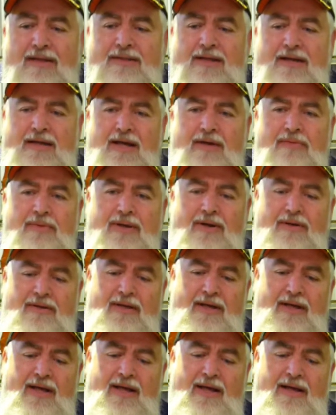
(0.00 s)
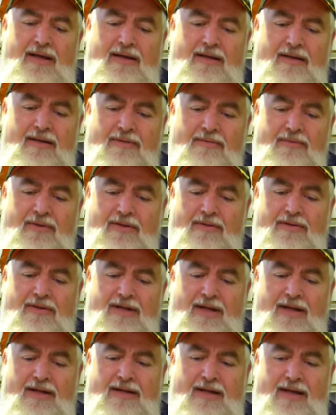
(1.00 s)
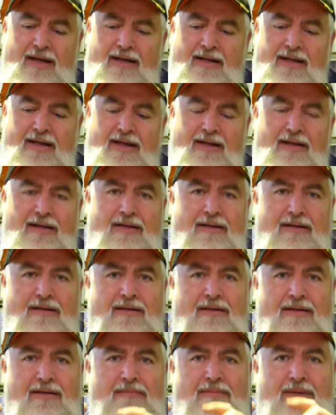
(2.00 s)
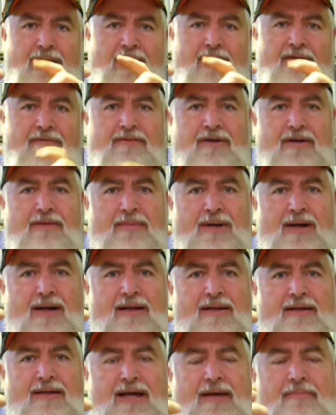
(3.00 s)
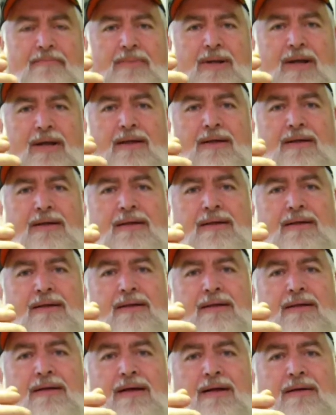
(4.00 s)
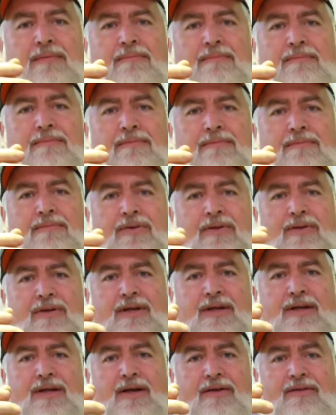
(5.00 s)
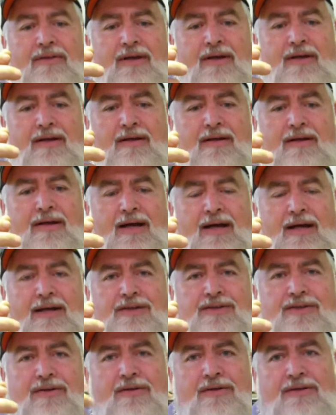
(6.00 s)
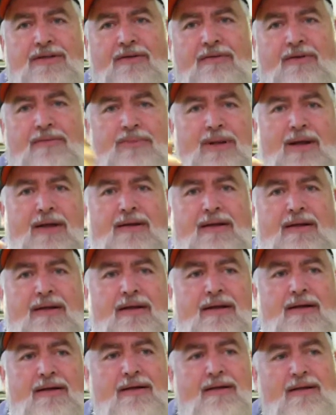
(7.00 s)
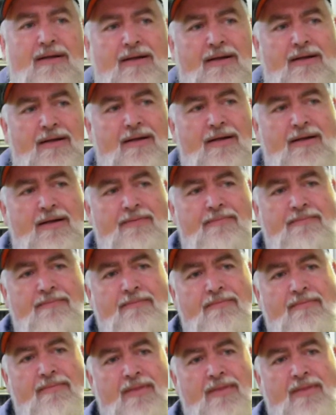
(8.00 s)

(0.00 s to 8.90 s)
so yeah, we got the nut gun, and he had a little male-female adapter with a Nitto thing and a gauge on it. So we plugged it in, and